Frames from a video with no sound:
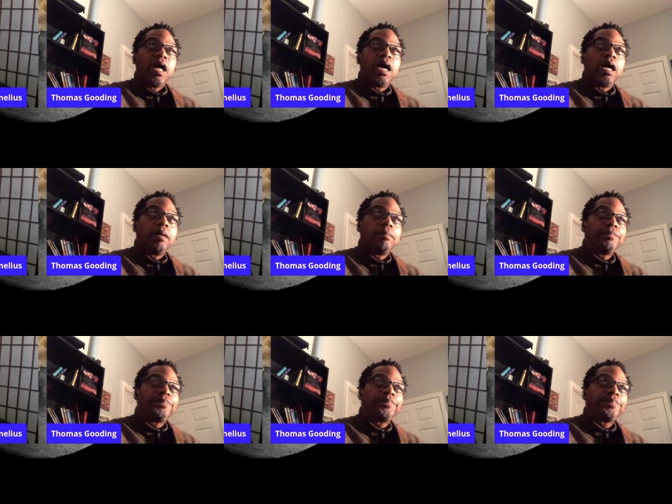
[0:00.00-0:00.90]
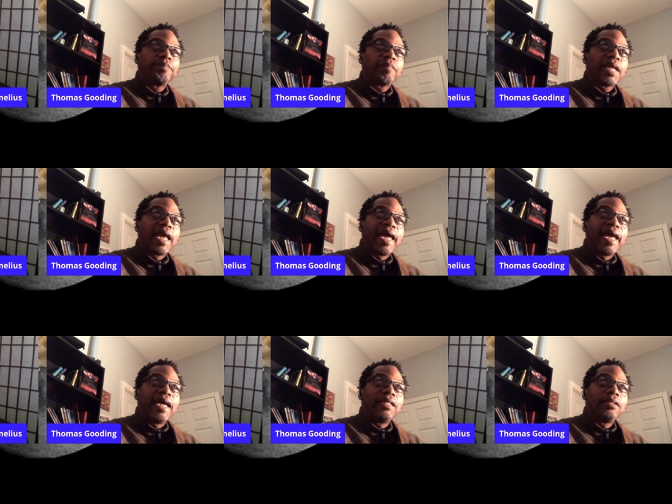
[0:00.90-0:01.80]
Um,
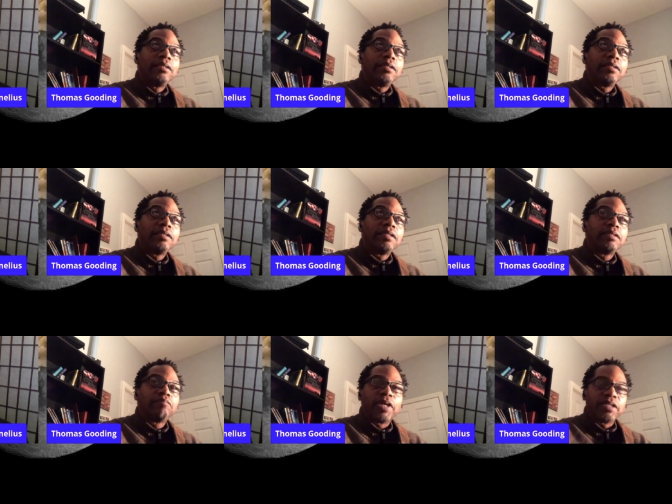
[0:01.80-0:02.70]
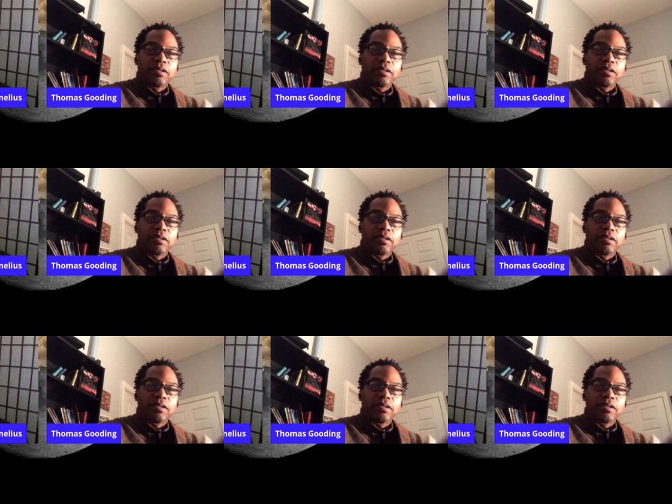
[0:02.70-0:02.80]
and but